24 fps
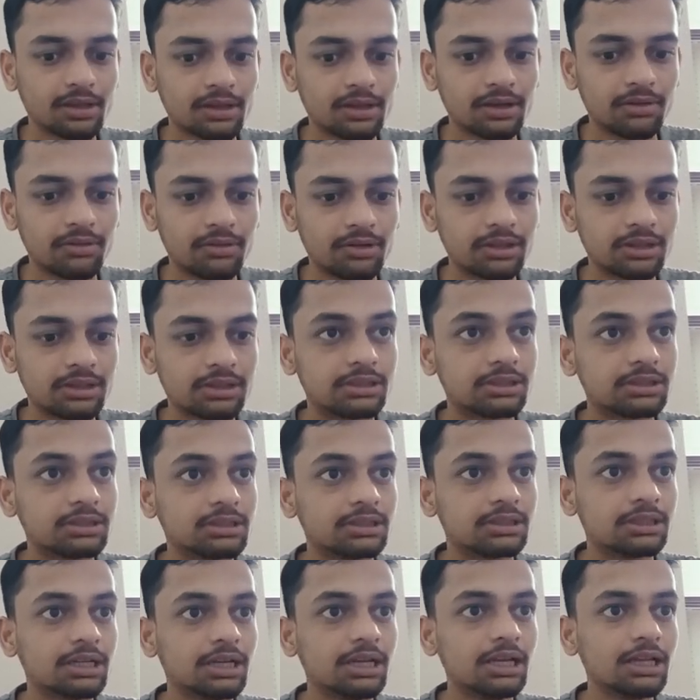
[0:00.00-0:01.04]
we'll
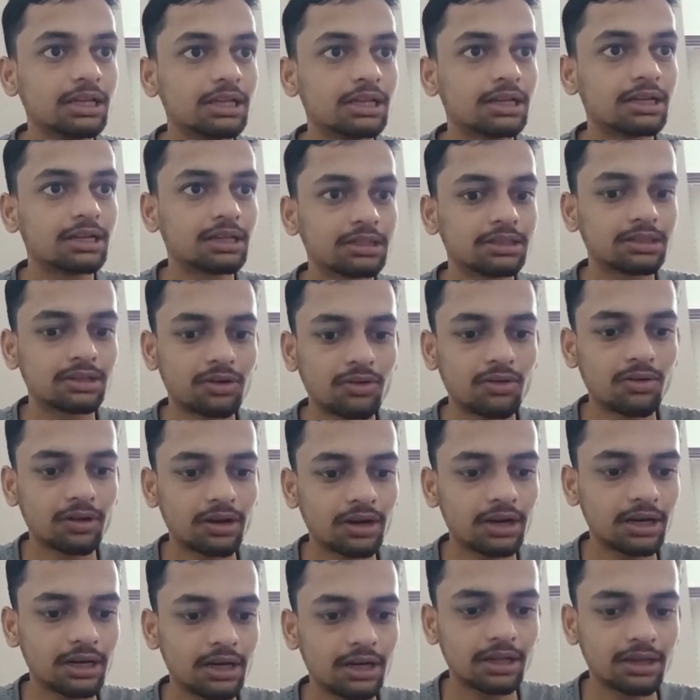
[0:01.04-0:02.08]
say it is a
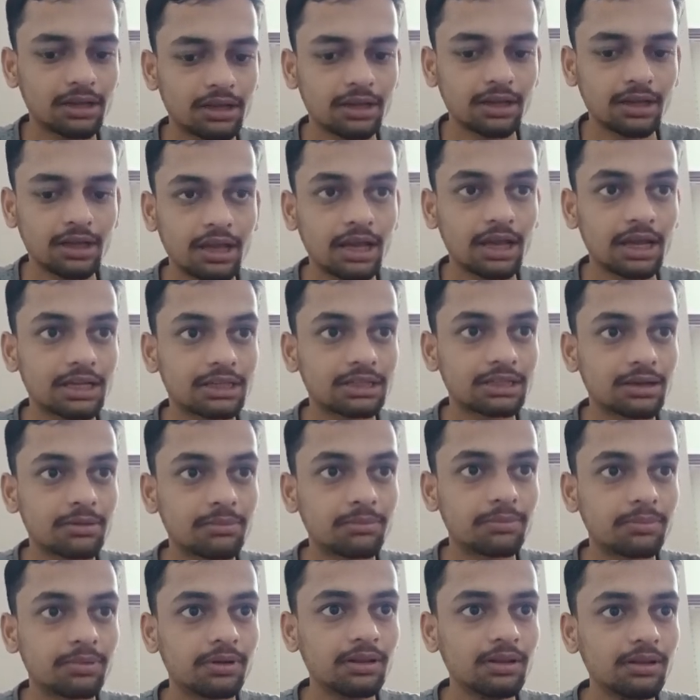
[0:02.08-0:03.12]
rocket
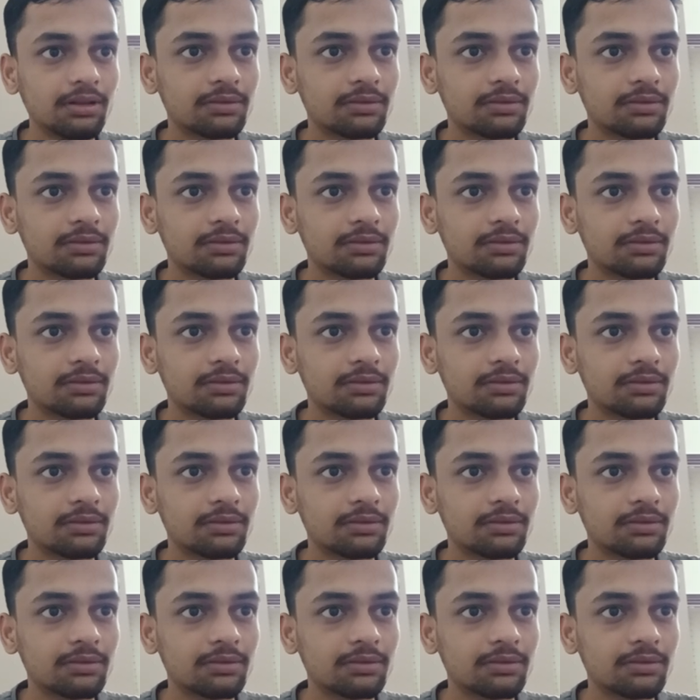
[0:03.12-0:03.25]
example.